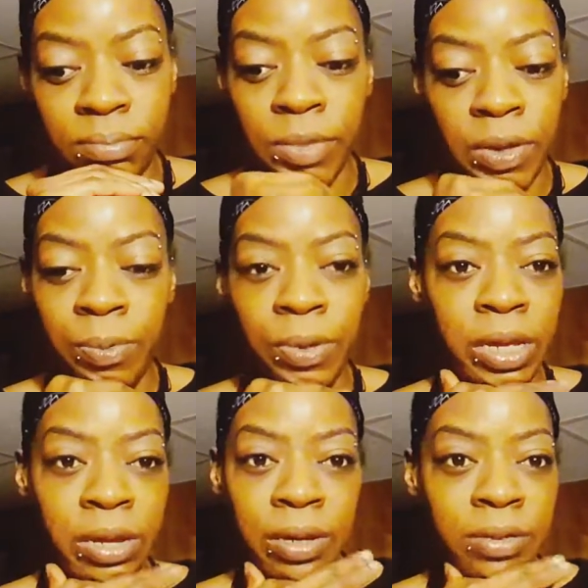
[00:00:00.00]
if we
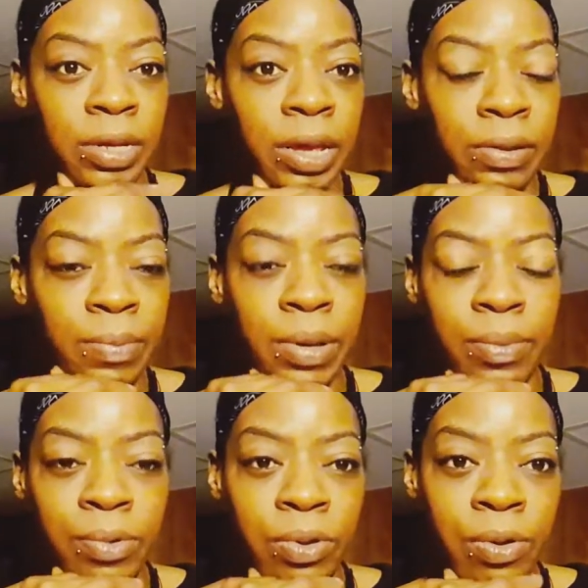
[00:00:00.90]
get it together, maybe
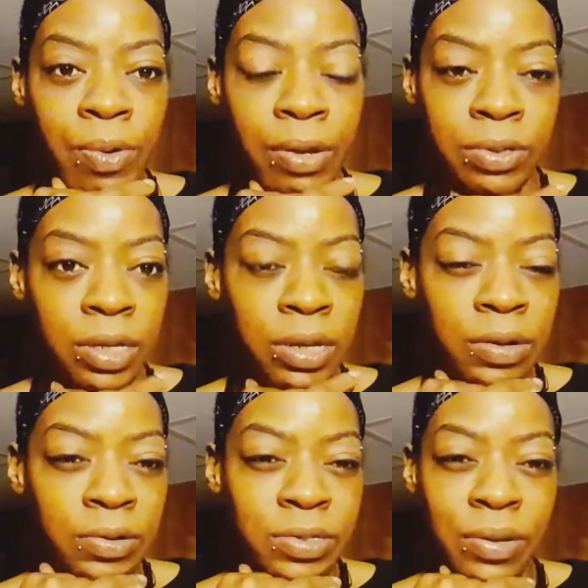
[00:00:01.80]
we'll go out to
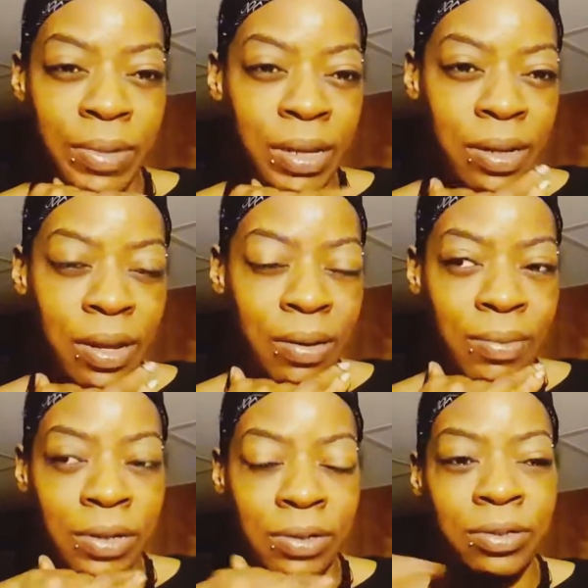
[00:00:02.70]
eat or something like that. I'm
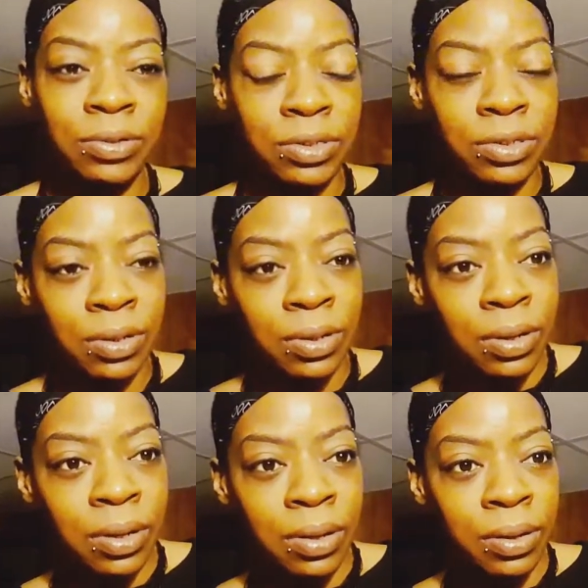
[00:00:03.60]
not too sure.
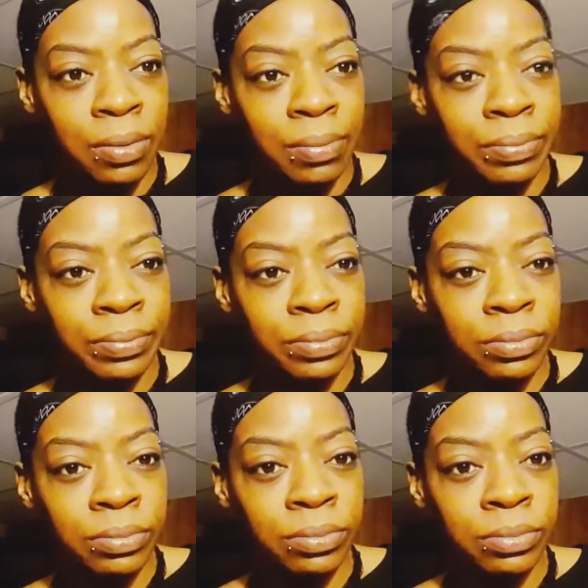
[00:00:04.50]
Um,
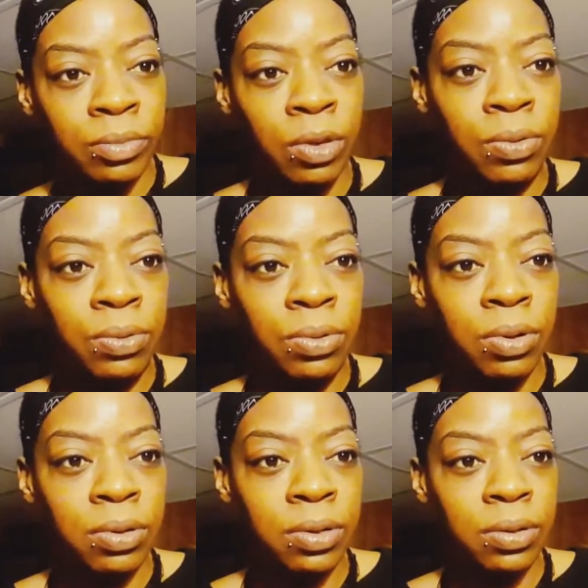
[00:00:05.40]
ooh,
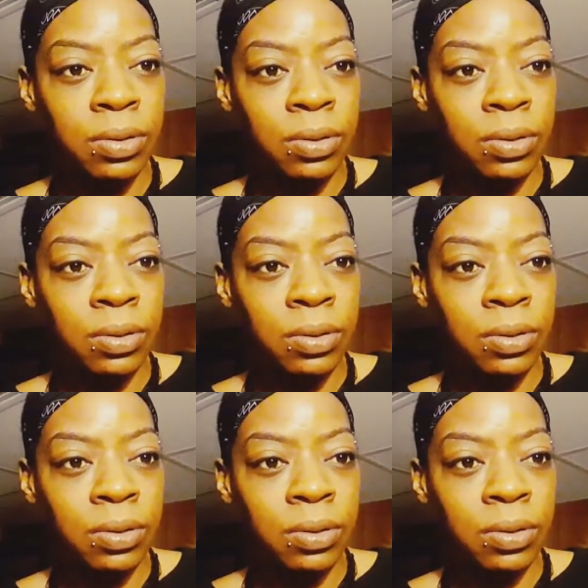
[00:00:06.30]
hold on.